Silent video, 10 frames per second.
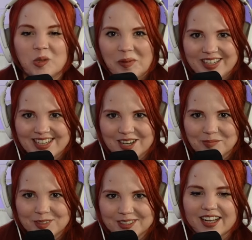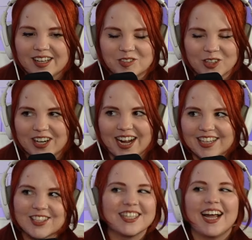too many times. I'm sorry. I just